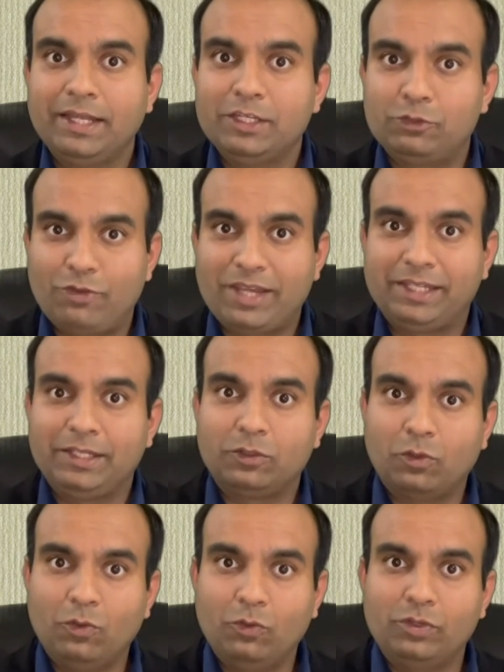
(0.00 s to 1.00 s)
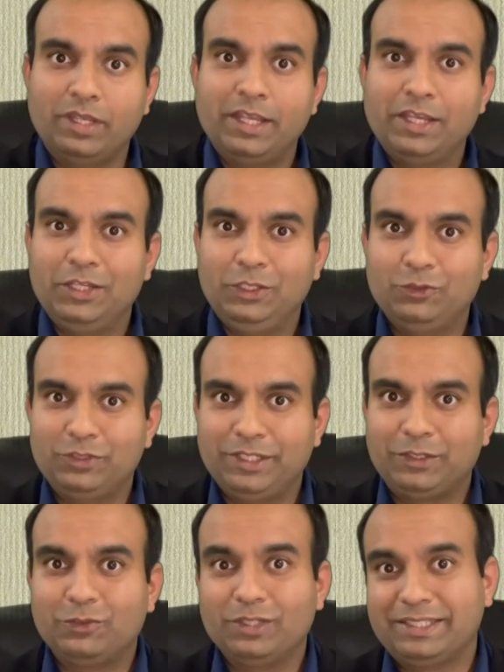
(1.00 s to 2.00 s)
tracking code using
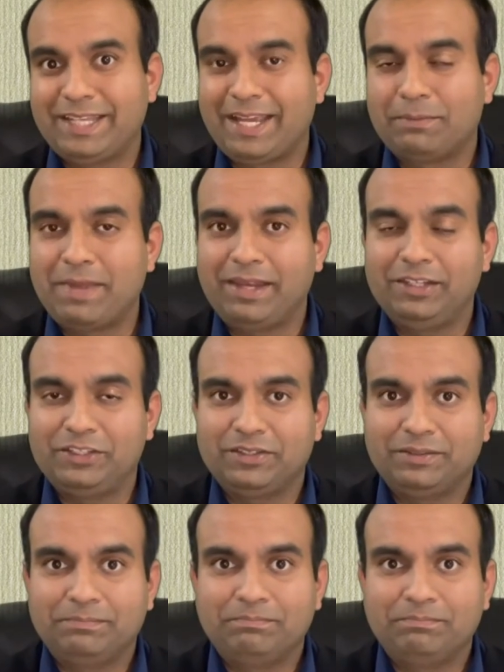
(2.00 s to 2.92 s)
Google Tag Manager.